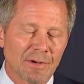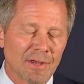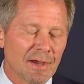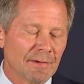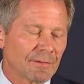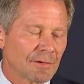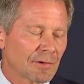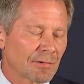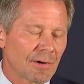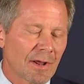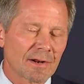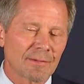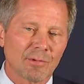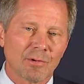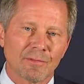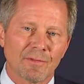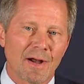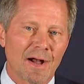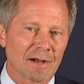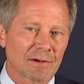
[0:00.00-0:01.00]
We have
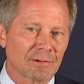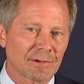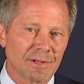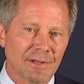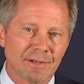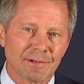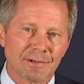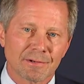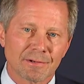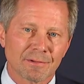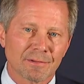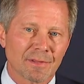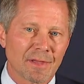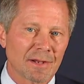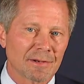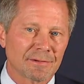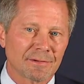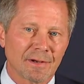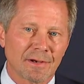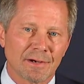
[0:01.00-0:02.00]
incredible faculty here
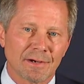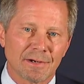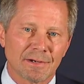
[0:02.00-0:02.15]
that